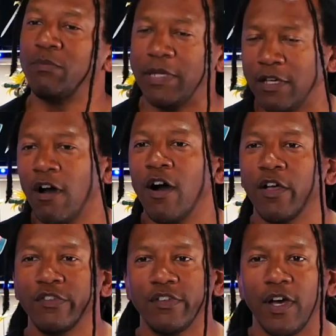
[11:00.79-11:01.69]

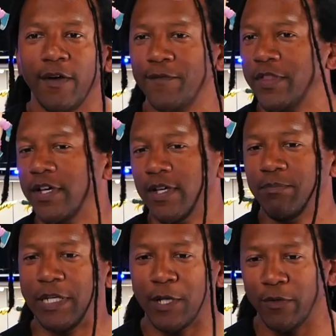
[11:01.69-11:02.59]
because of the,
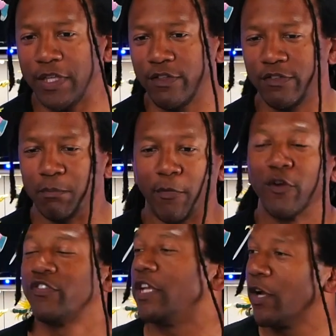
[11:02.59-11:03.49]
these
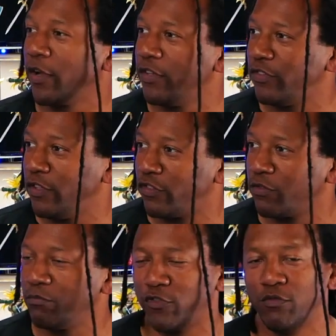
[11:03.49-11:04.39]
mercenaries, these
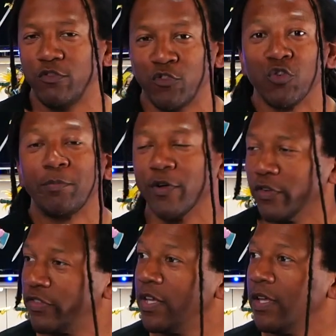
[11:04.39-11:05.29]

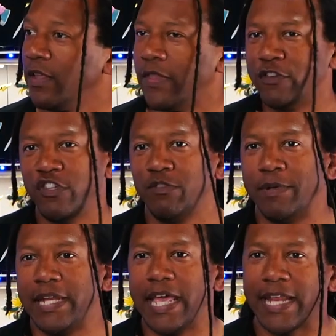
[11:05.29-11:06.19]
troopers that she's
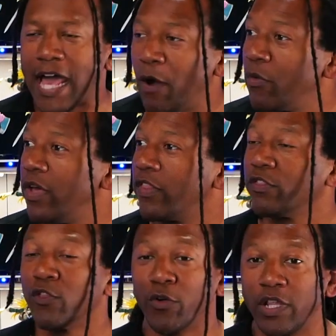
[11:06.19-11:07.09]
been hanging out with,
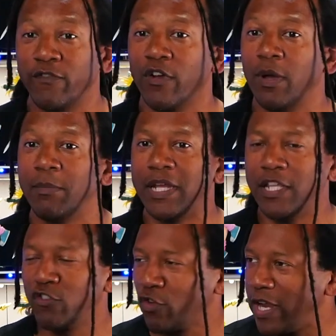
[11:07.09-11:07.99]
learning from,
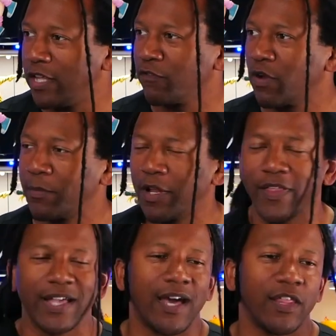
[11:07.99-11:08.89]
getting training from, and all
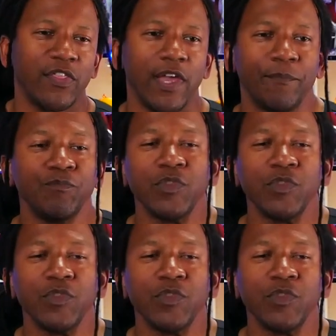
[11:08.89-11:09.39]
that kind of thing.